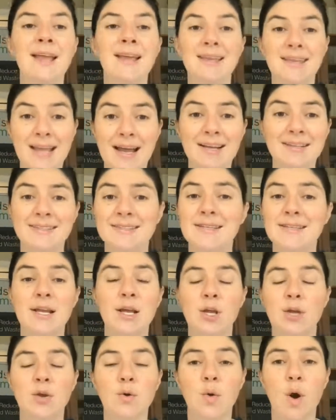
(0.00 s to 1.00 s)
Yes,
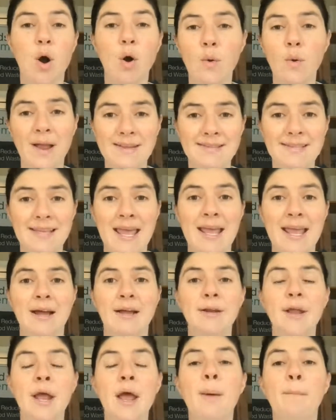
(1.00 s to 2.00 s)
you always
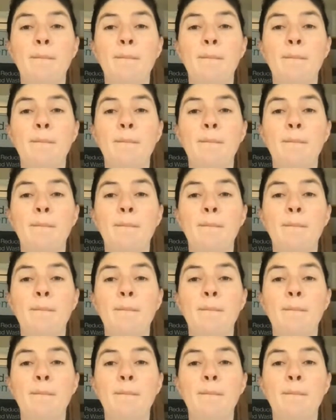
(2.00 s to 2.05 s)
can.